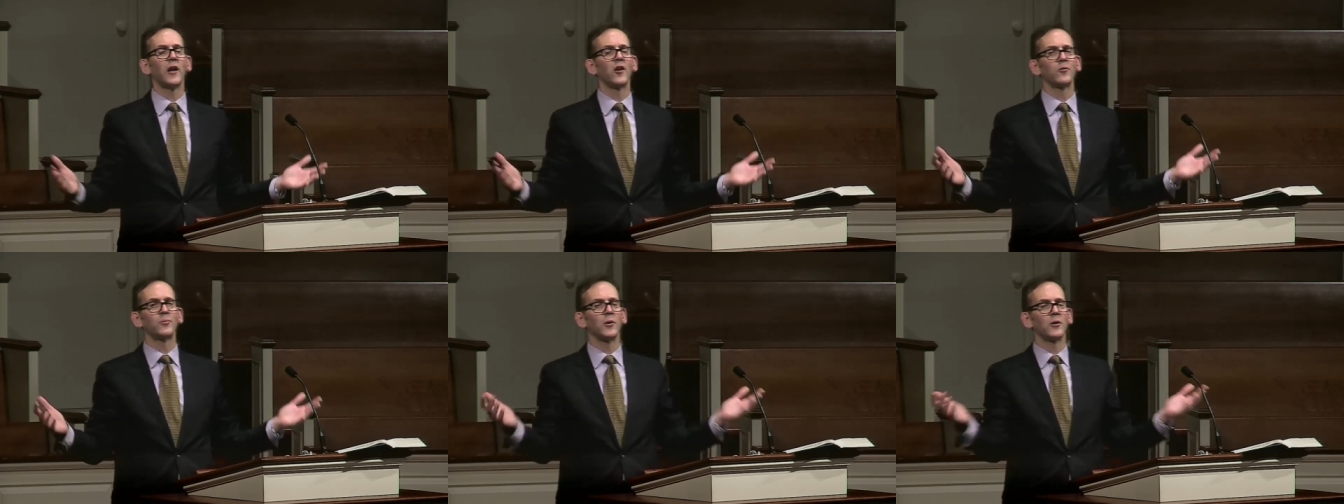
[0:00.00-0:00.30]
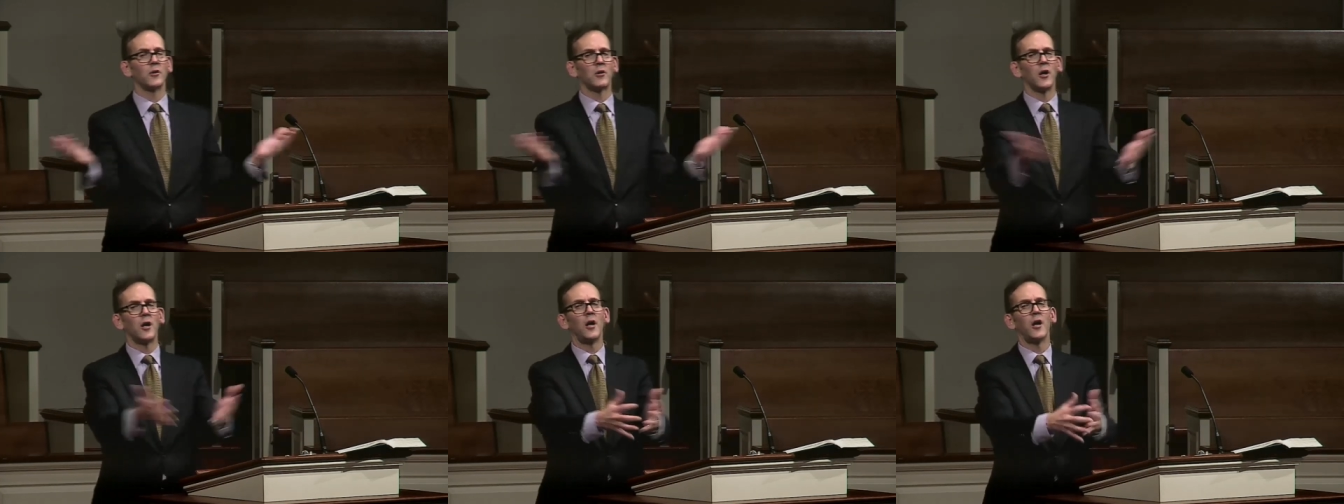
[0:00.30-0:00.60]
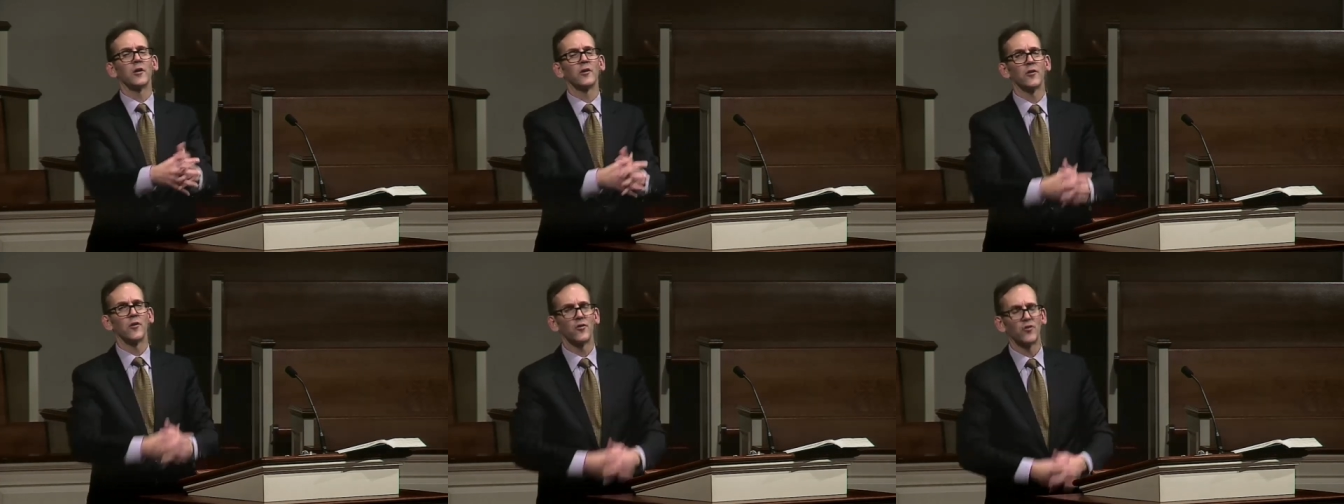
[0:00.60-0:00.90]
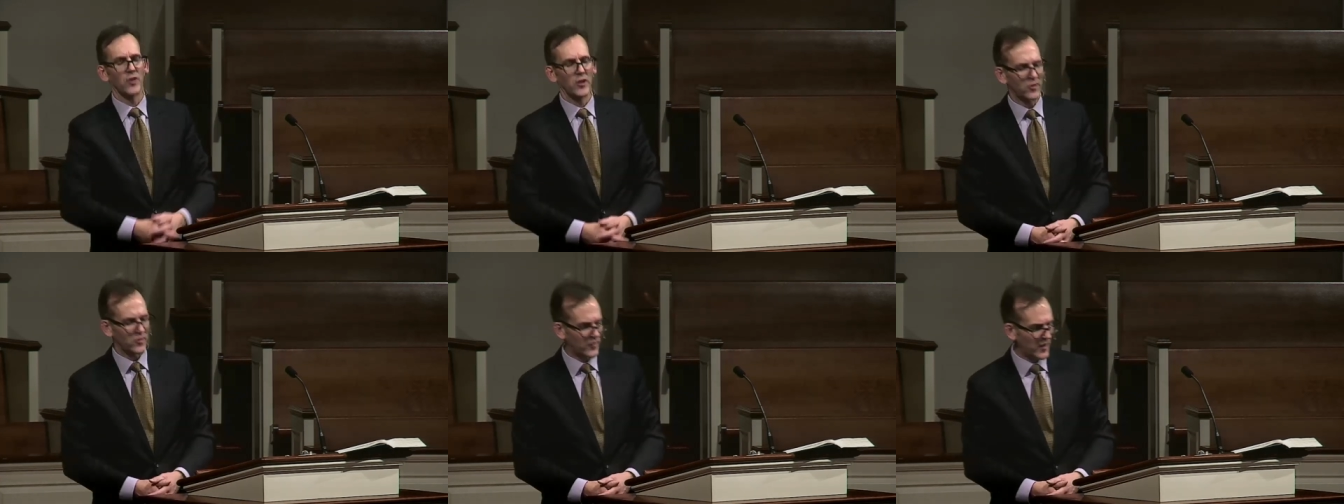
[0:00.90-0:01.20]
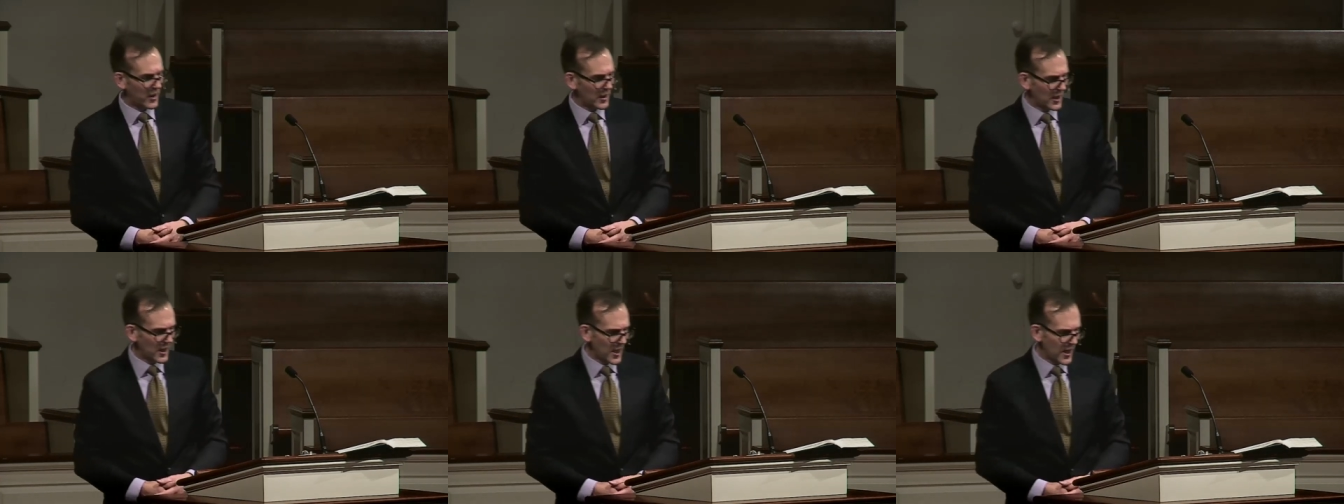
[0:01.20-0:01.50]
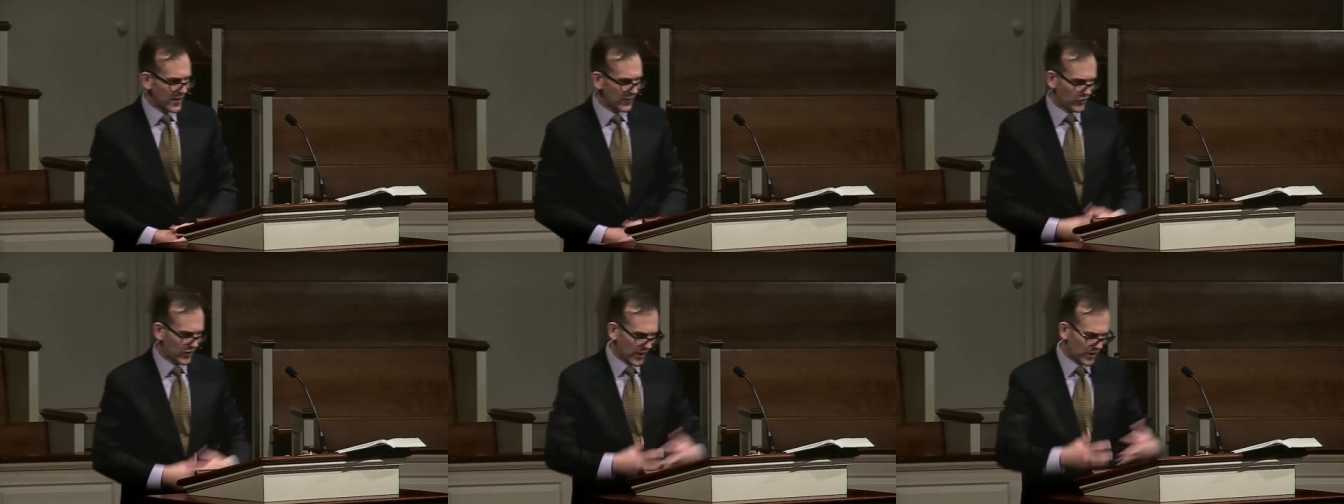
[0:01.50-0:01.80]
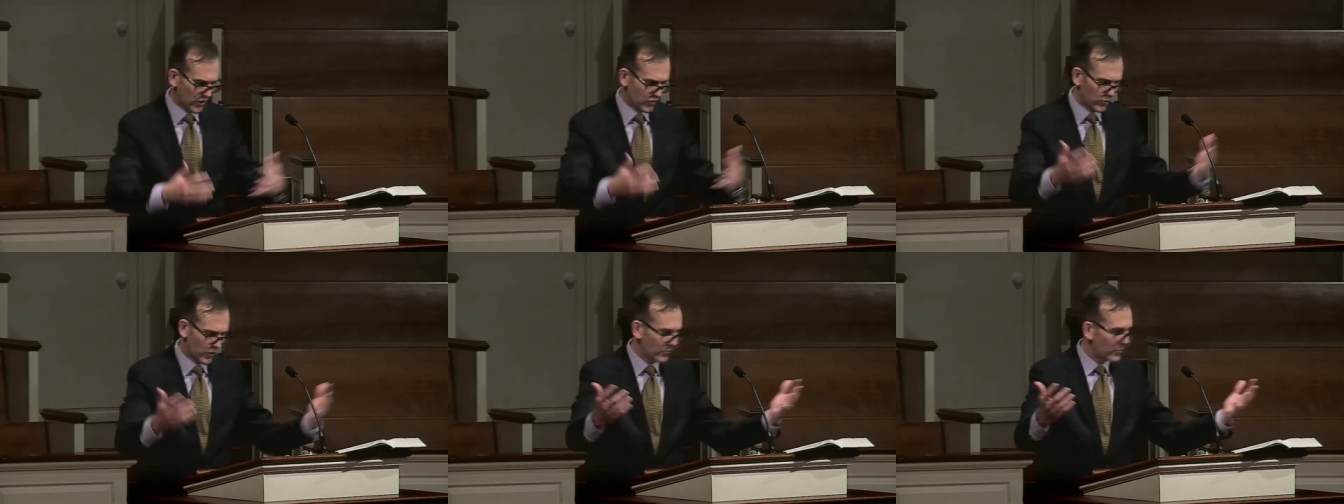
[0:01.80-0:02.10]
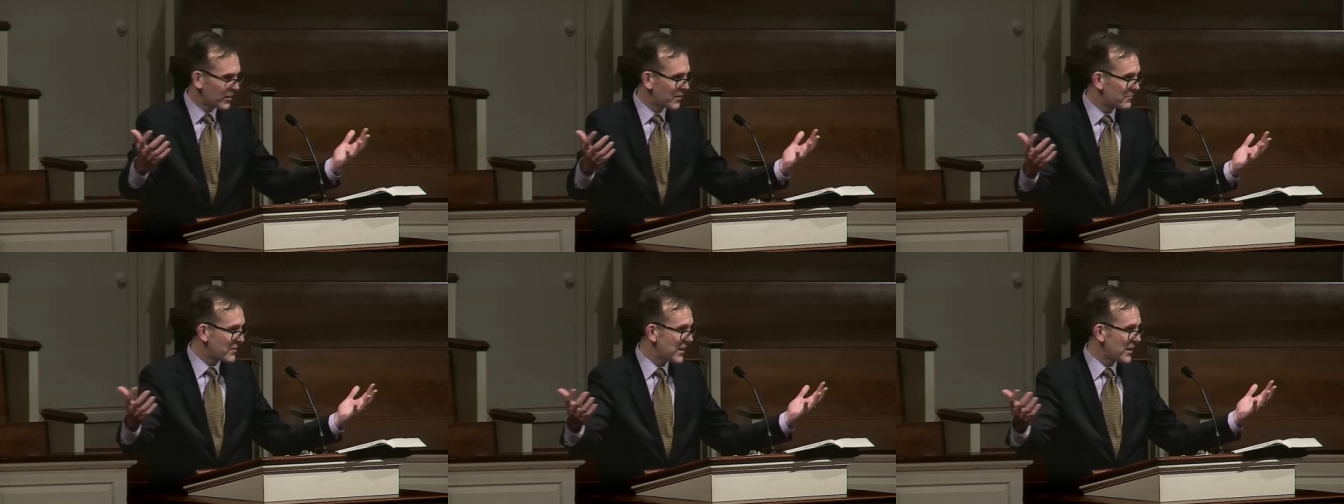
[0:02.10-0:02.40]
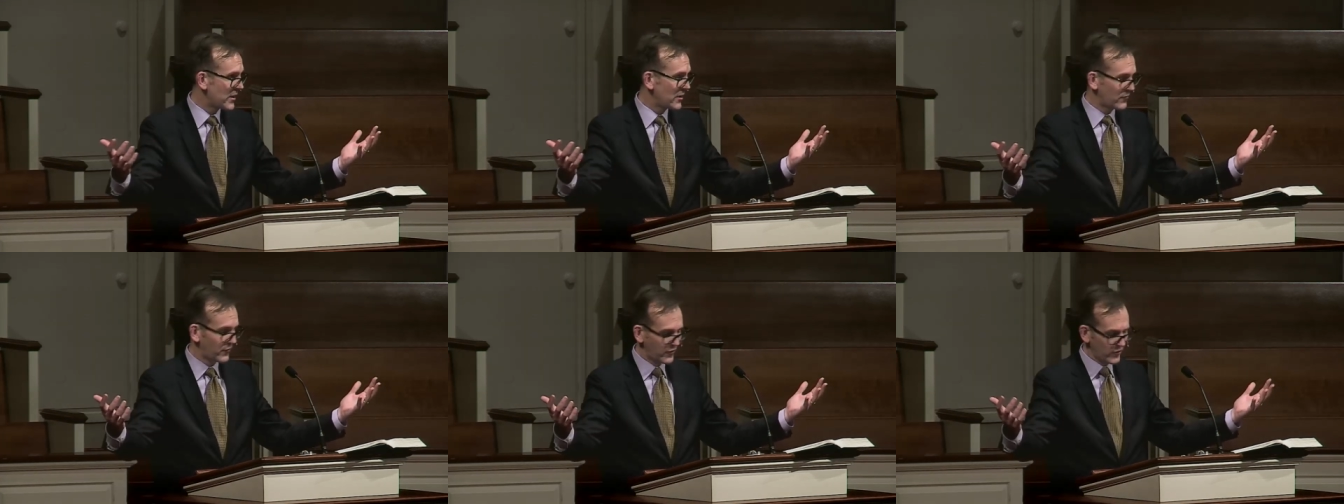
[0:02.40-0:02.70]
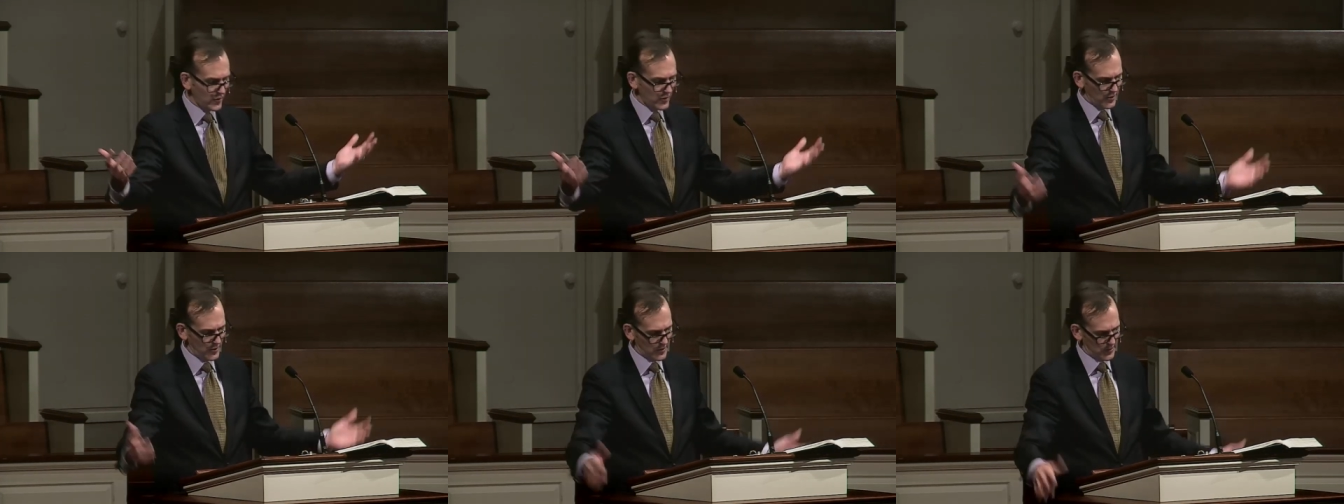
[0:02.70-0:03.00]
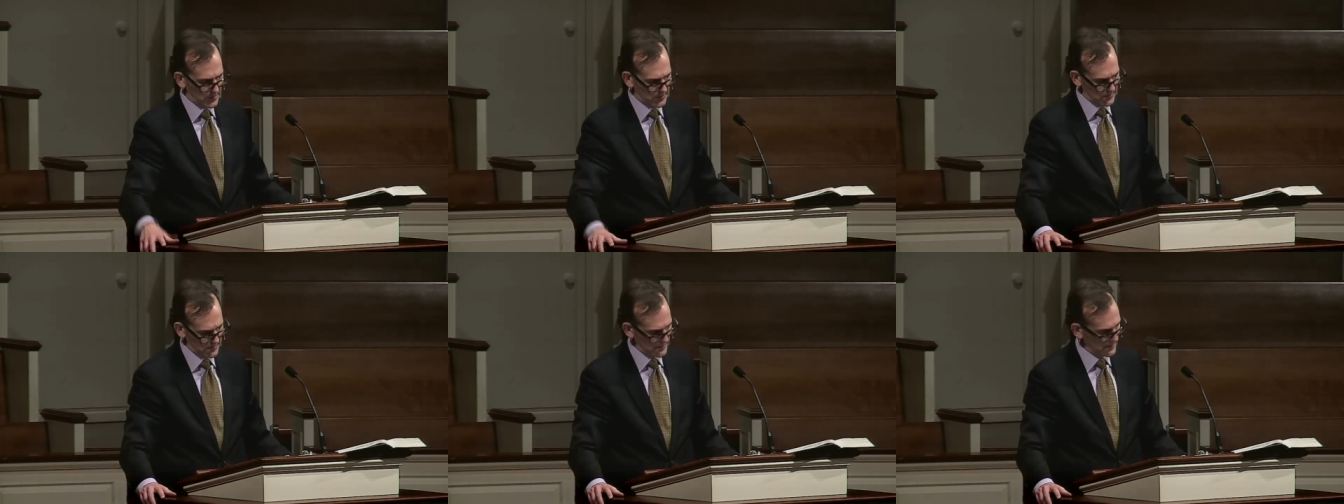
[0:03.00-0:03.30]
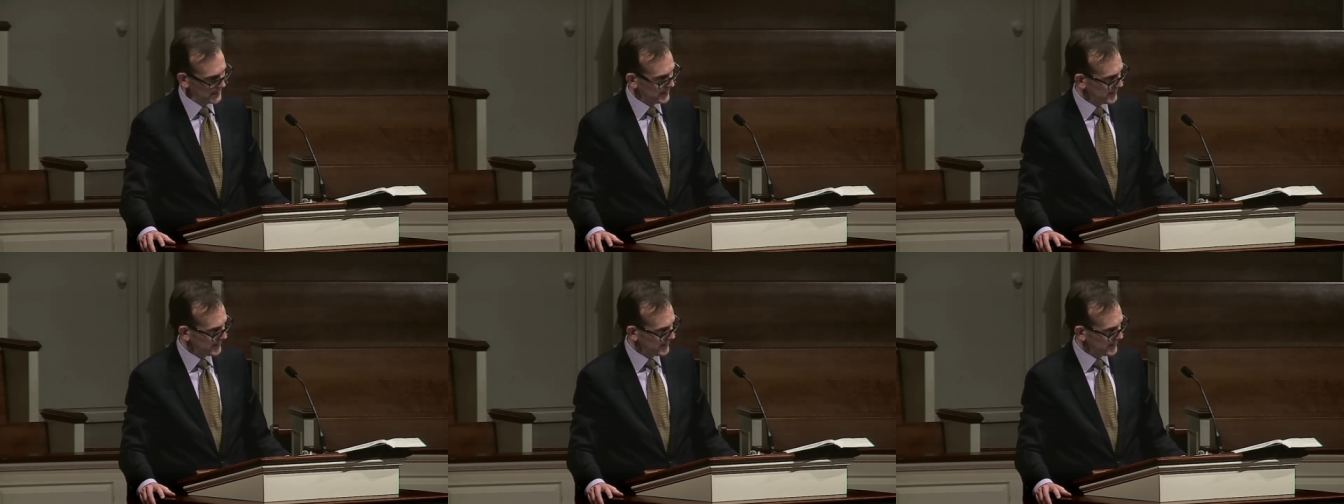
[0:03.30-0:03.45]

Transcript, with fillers: let us put God in the center of our lives. That is what we're made for.